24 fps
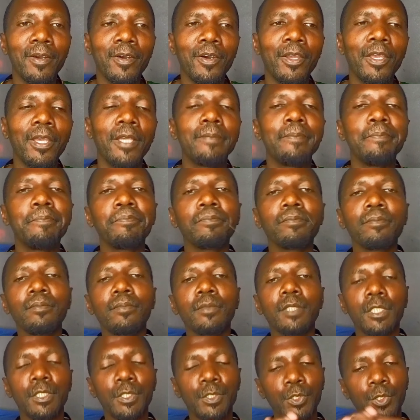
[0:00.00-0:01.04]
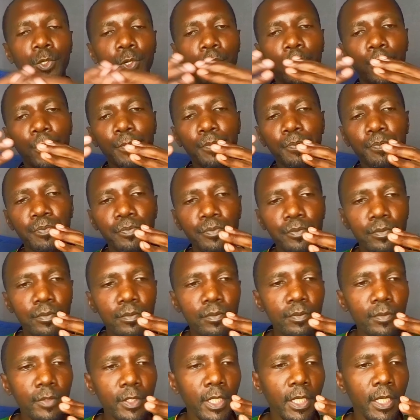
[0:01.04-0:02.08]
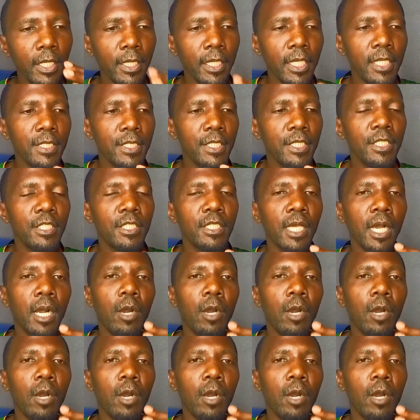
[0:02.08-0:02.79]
Okay, so that's it.